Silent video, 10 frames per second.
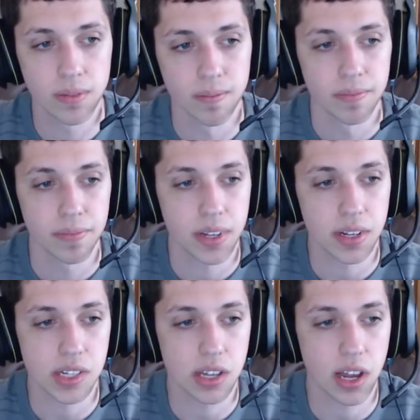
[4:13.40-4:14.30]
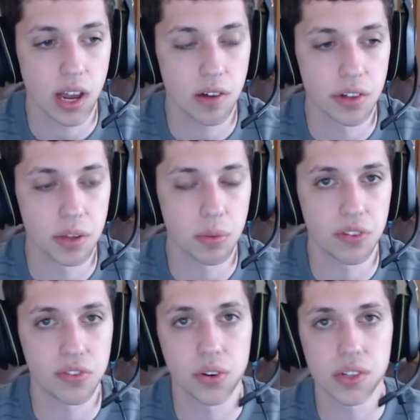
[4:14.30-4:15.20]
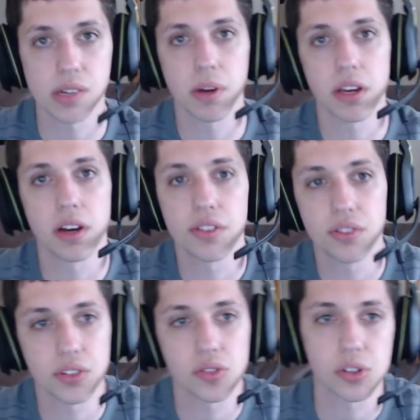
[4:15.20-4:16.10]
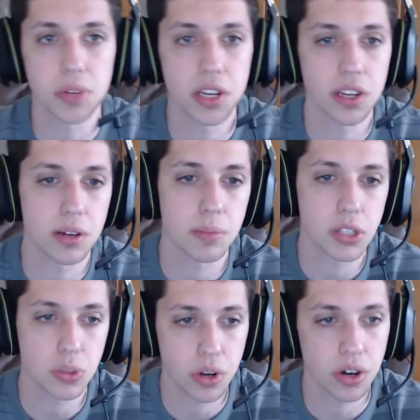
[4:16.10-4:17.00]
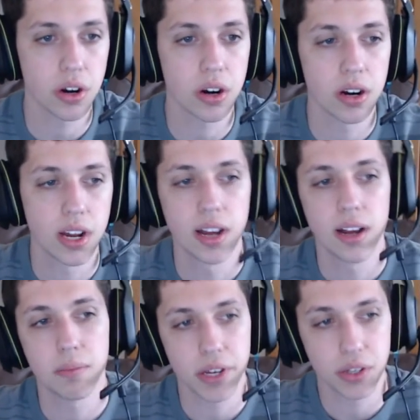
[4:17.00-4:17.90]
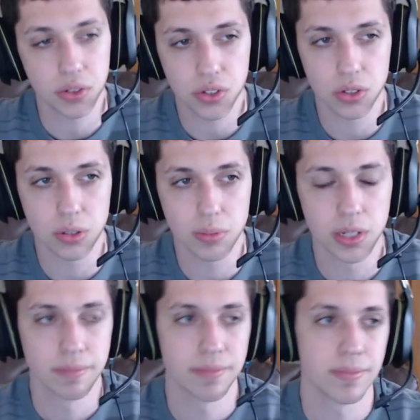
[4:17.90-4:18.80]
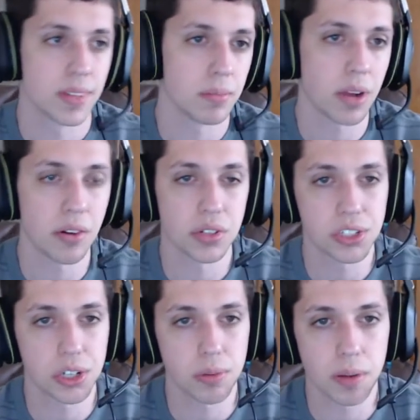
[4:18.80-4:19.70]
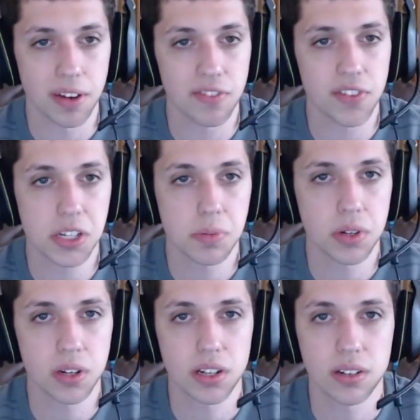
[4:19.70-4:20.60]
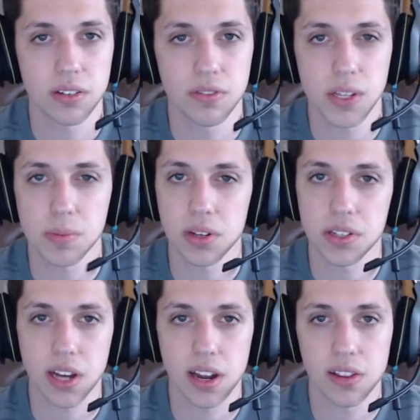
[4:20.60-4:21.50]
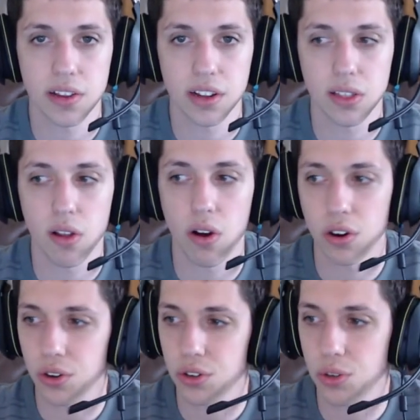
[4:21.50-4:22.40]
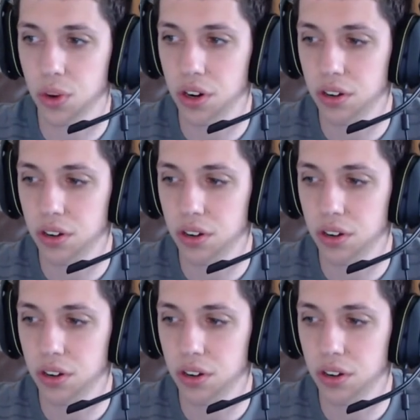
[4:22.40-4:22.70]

Because I really want to focus on my other social media, my Twitter, my YouTube. I'm not really sure about my Facebook. Facebook is kind of like a longer Twitter.